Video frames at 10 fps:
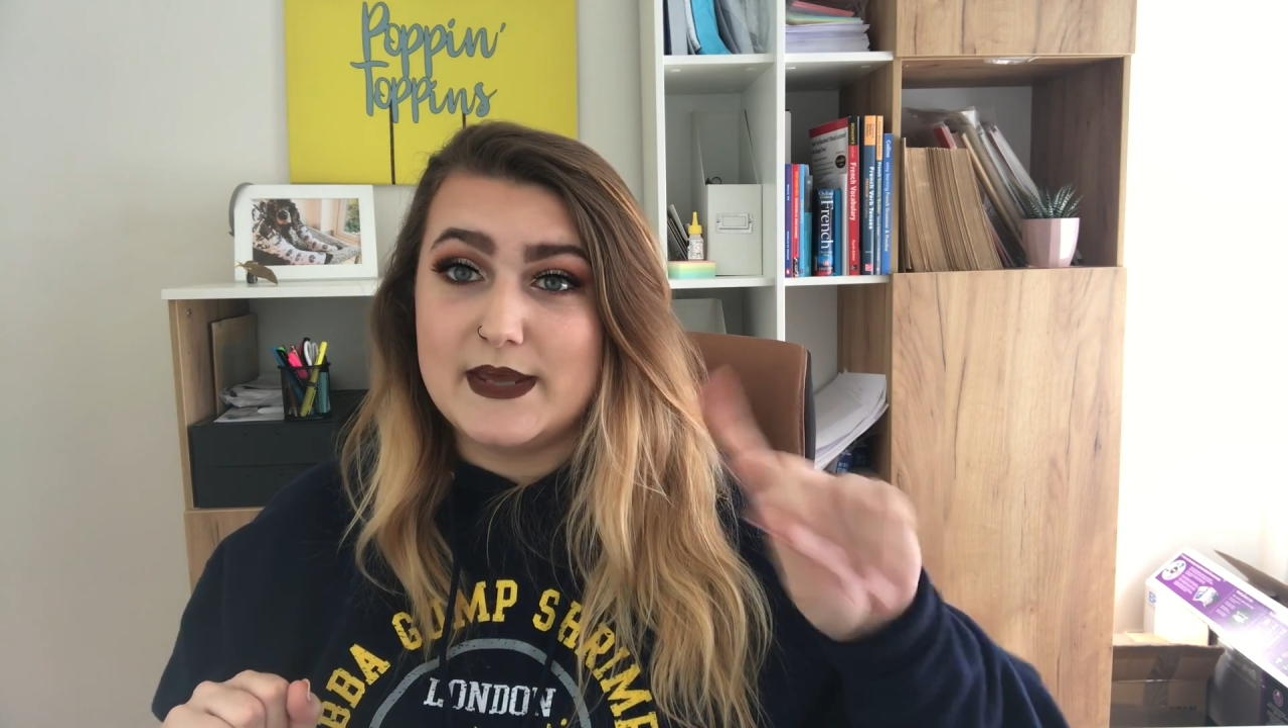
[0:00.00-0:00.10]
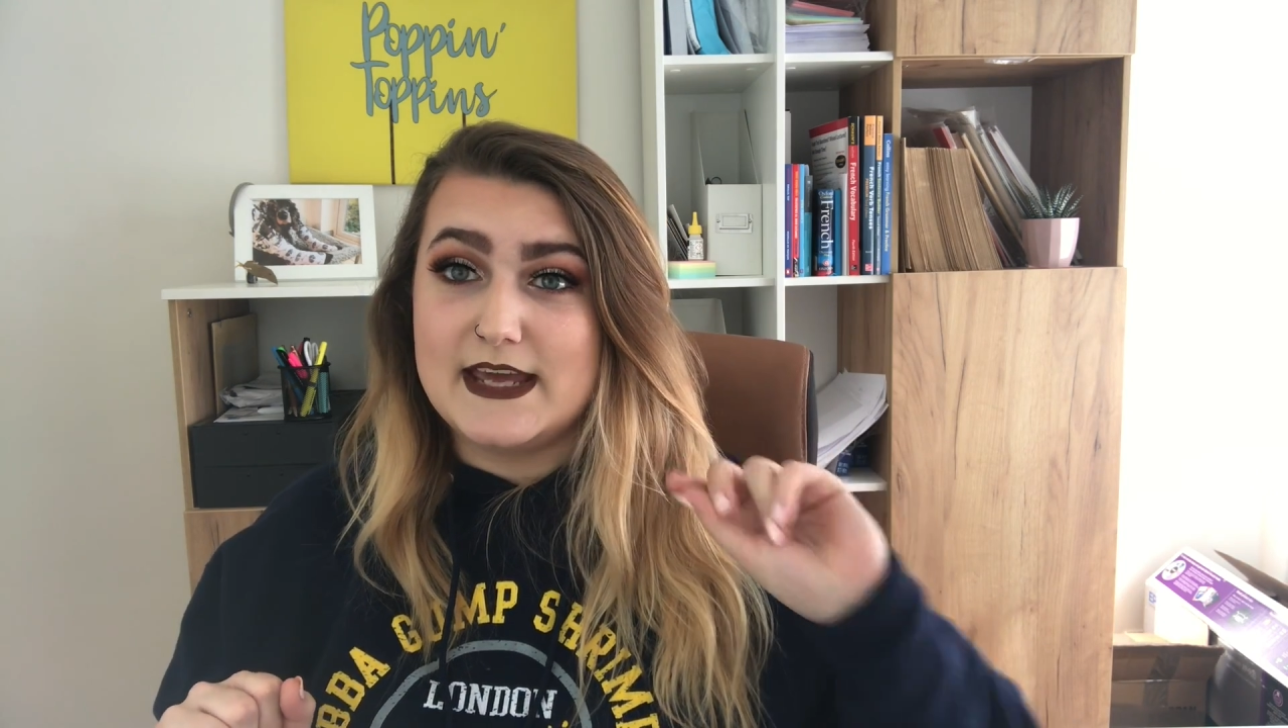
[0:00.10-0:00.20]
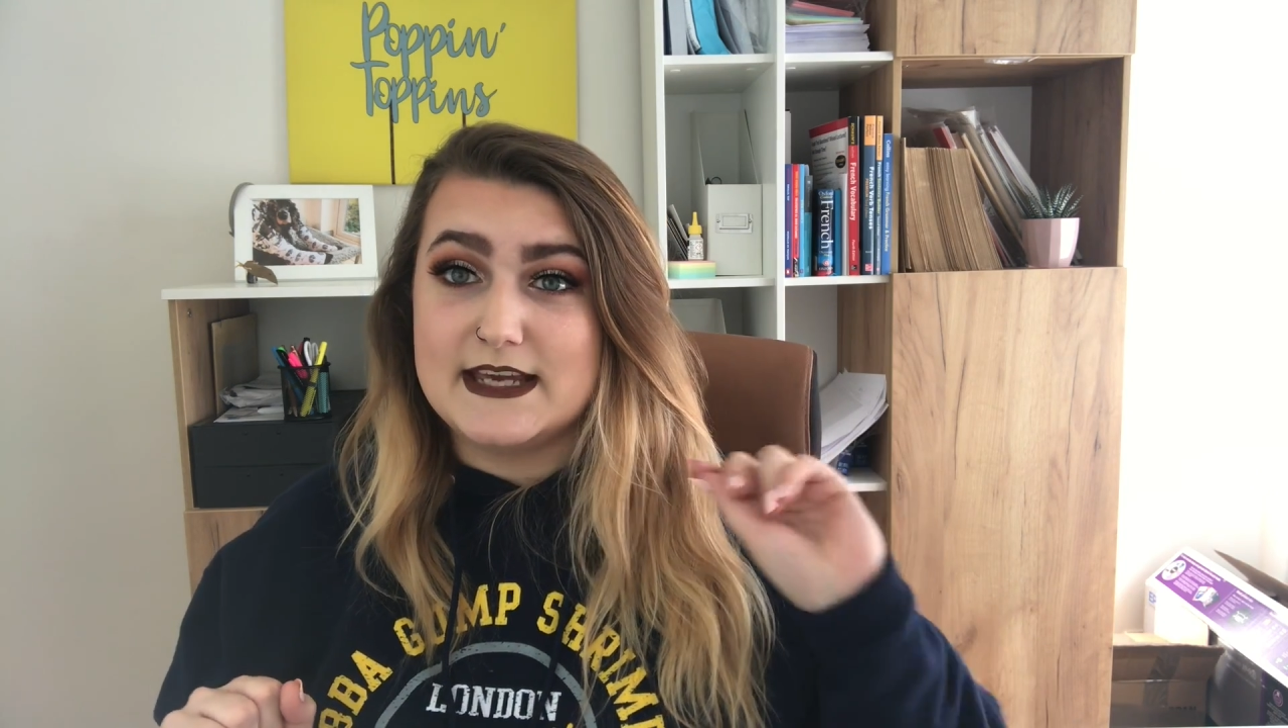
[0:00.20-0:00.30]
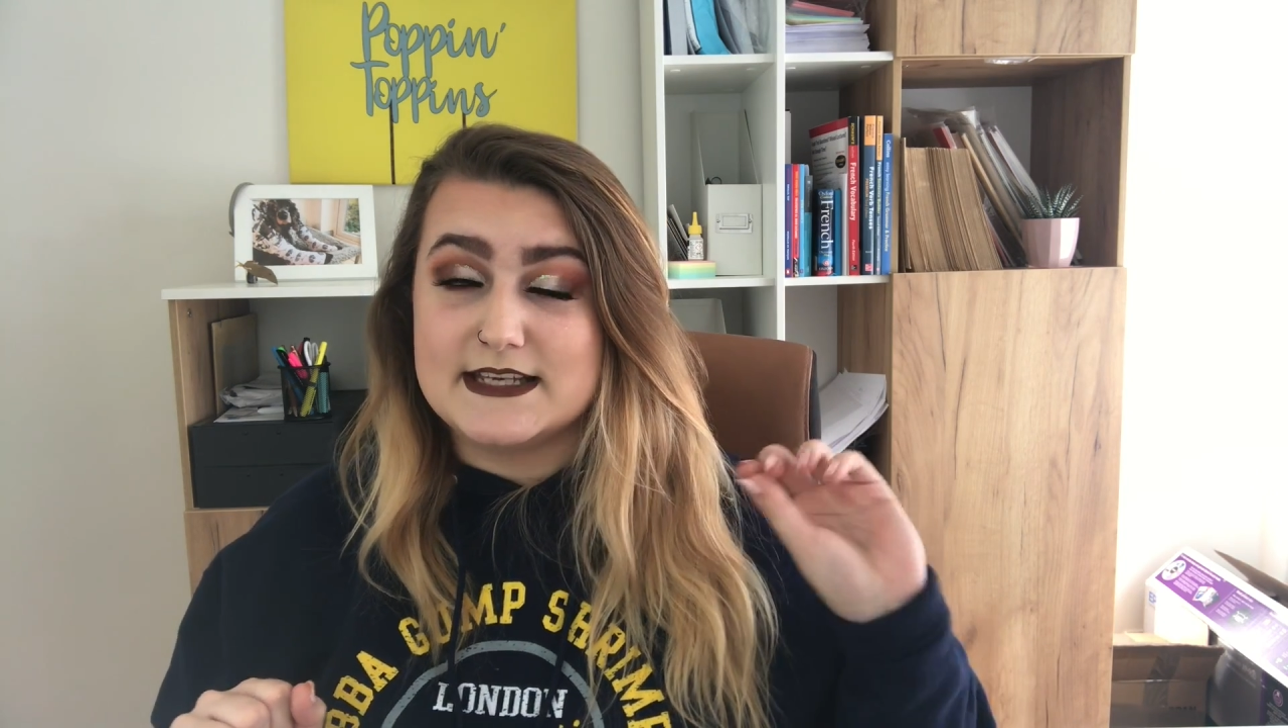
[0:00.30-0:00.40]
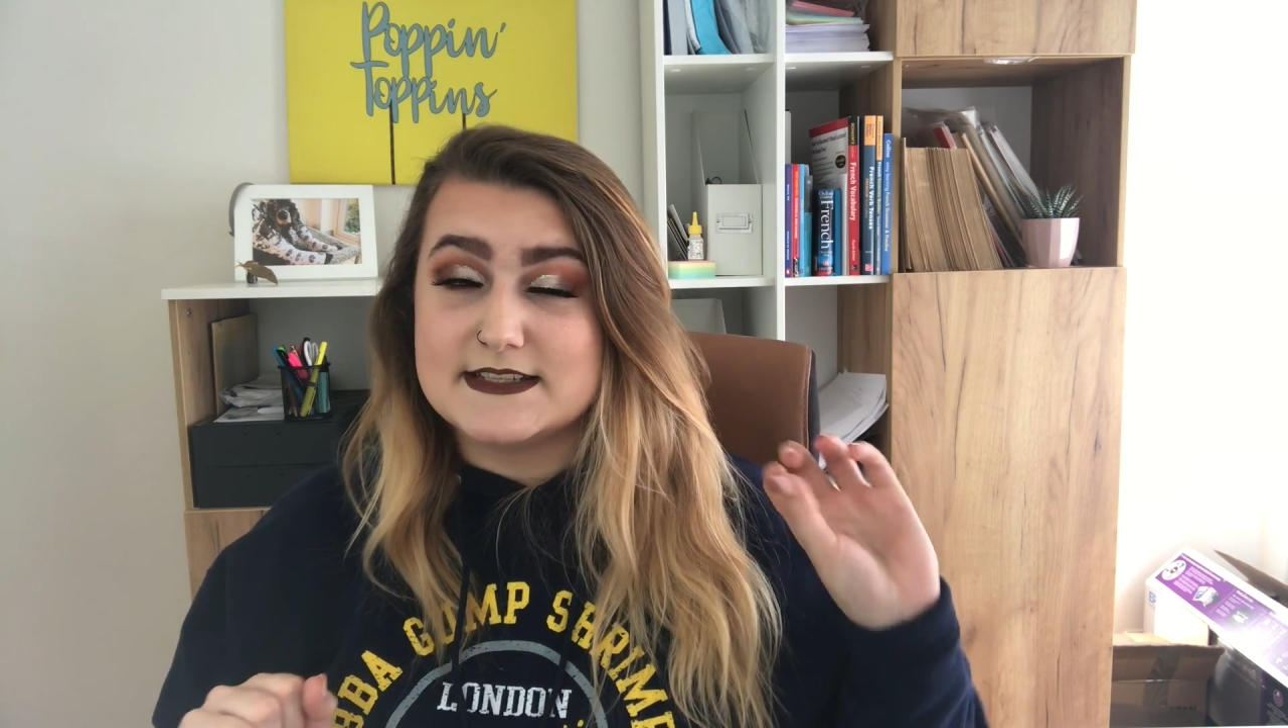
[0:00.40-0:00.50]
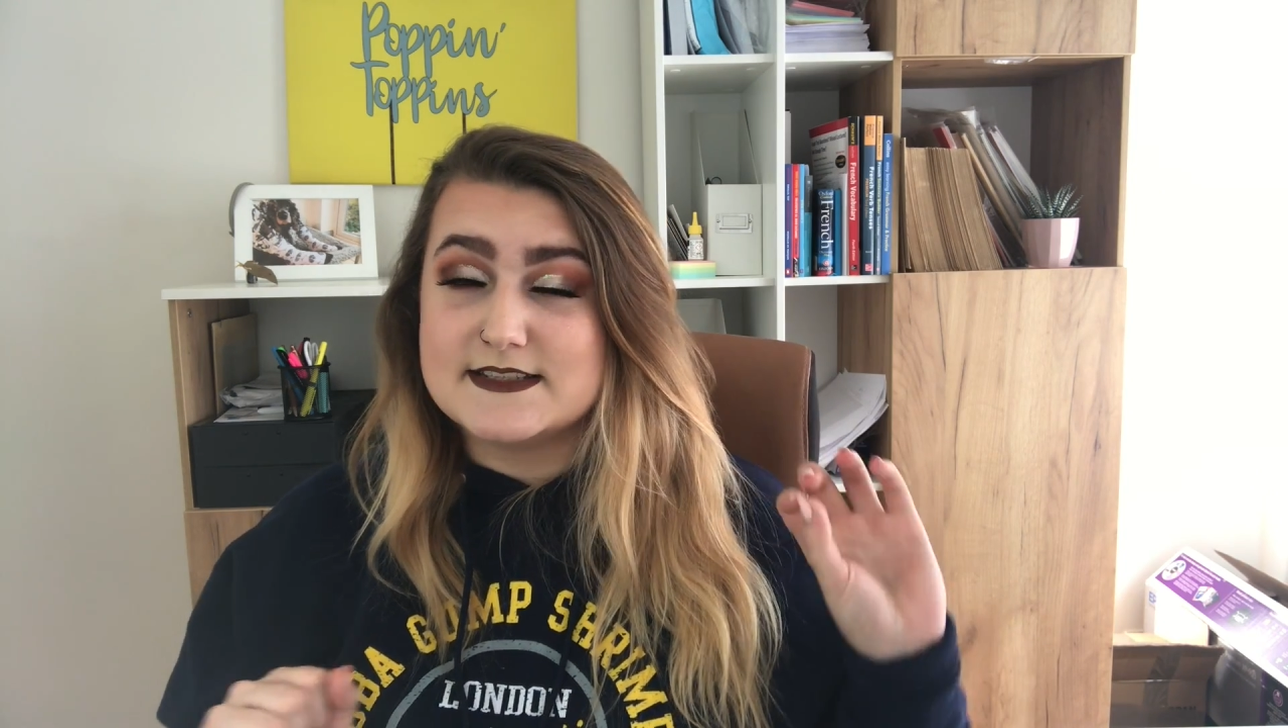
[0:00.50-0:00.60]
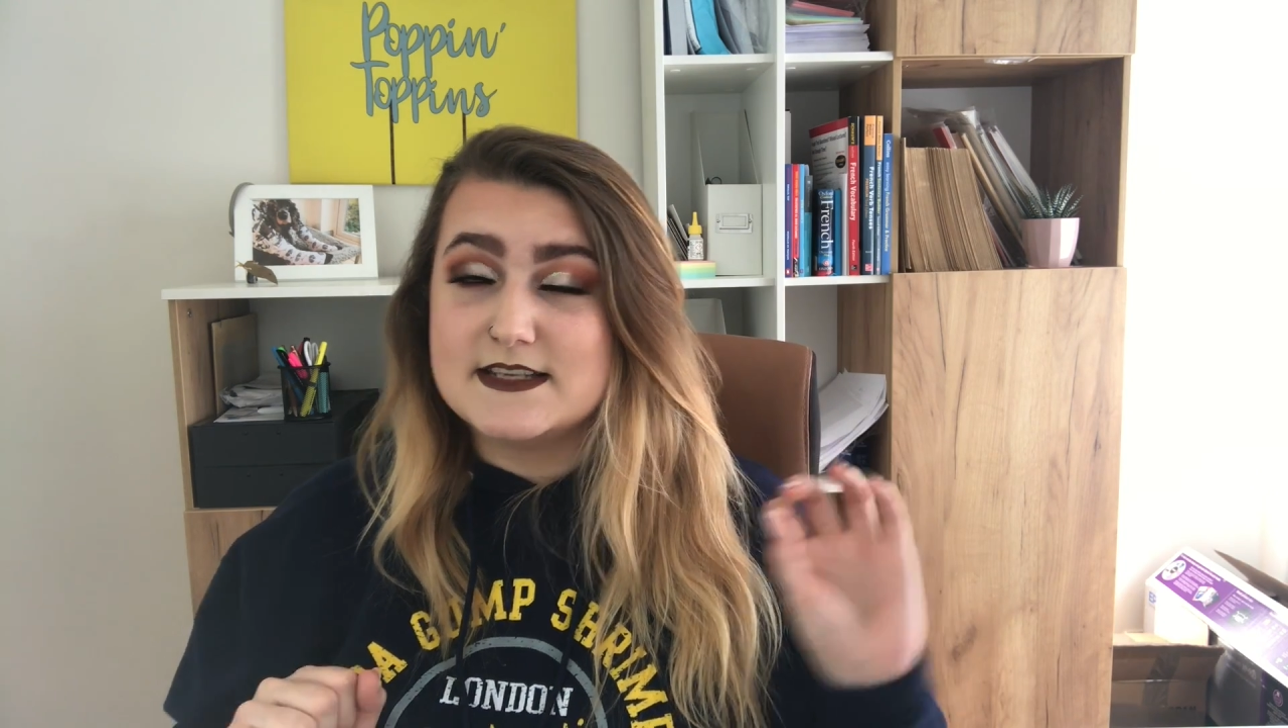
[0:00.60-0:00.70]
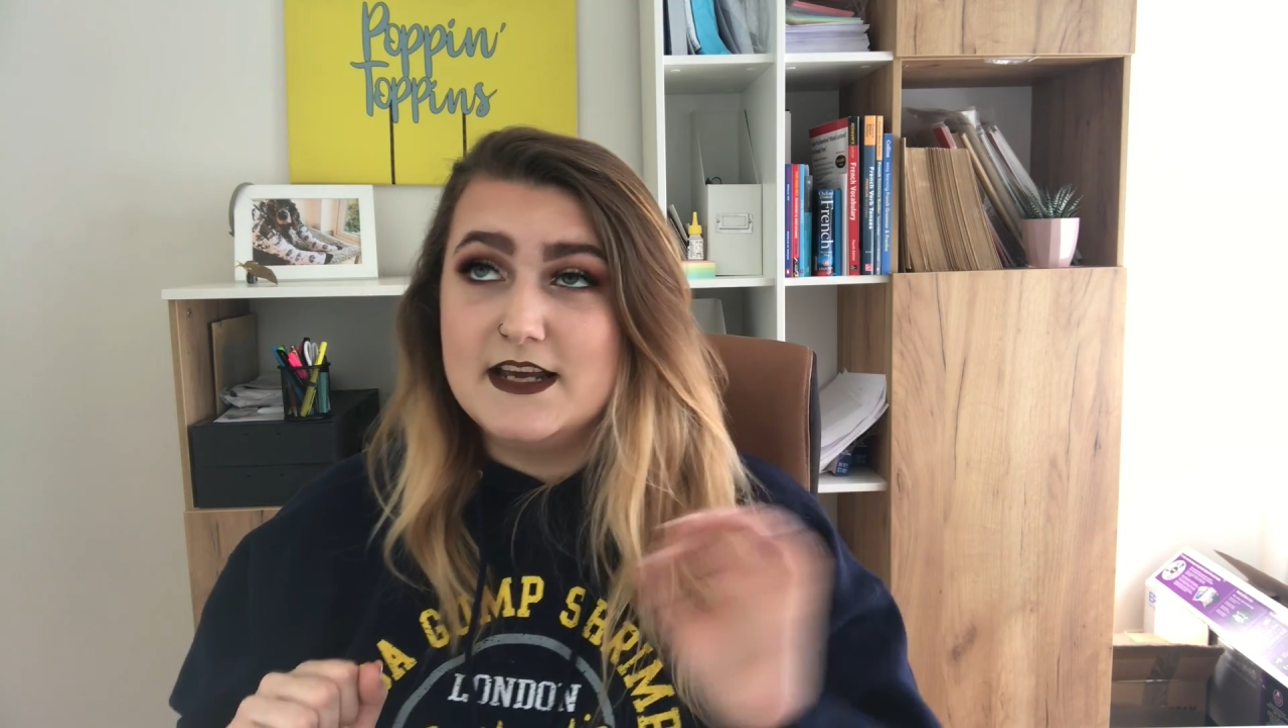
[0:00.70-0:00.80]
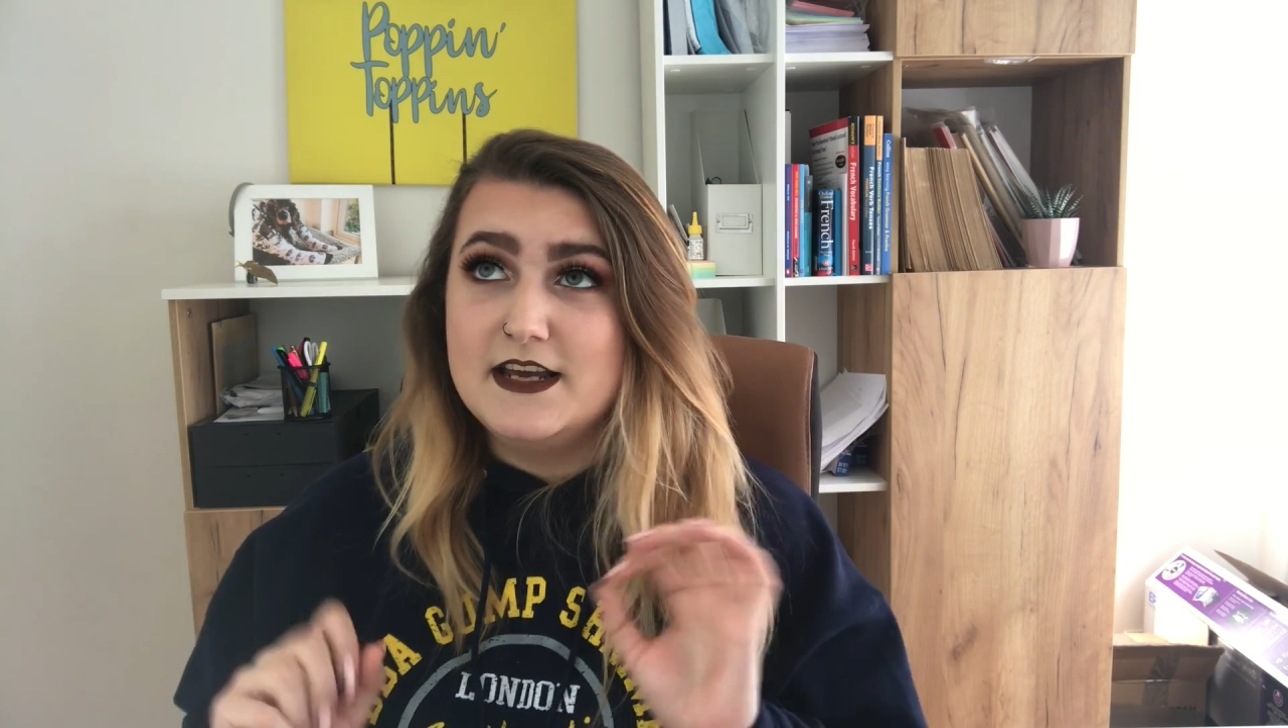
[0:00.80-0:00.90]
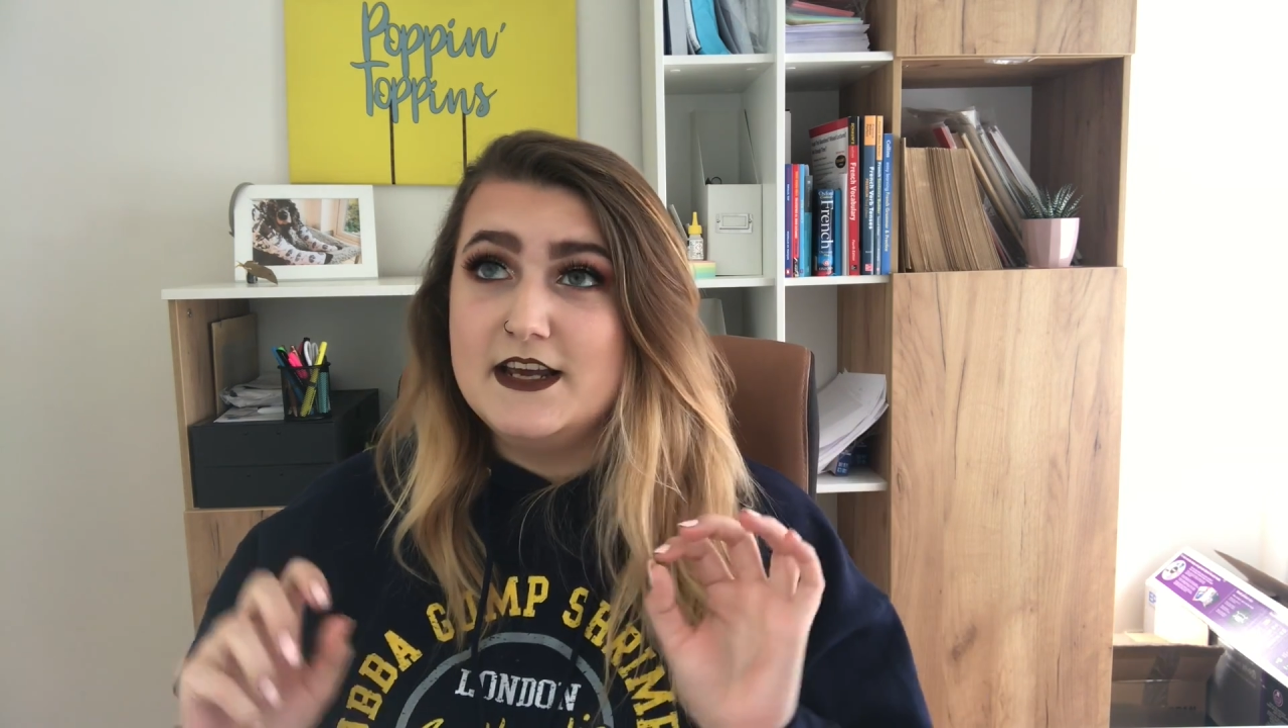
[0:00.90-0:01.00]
is,